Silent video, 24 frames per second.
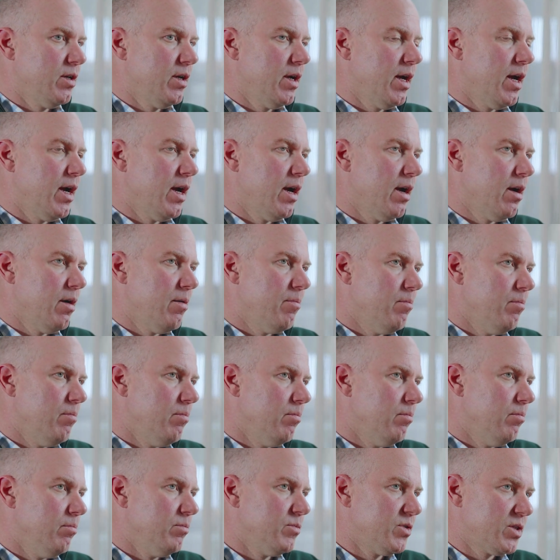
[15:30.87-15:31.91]

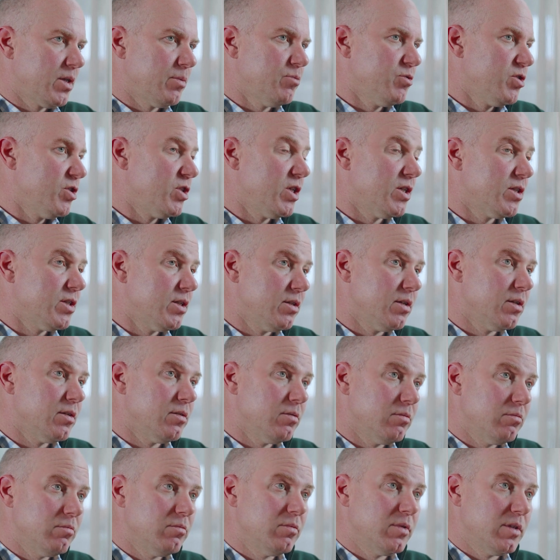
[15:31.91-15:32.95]
some suggesting that
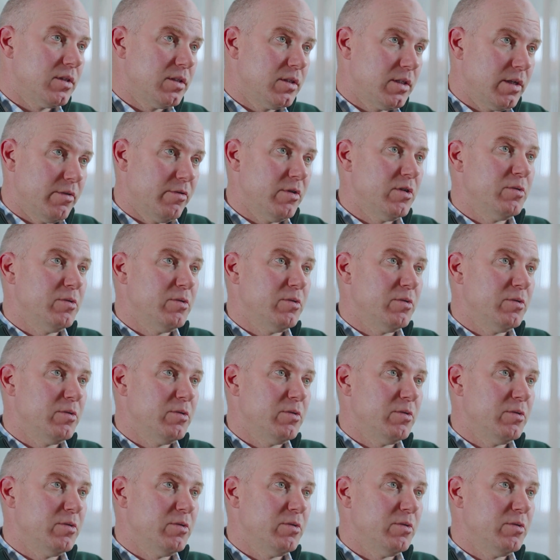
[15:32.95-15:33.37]
there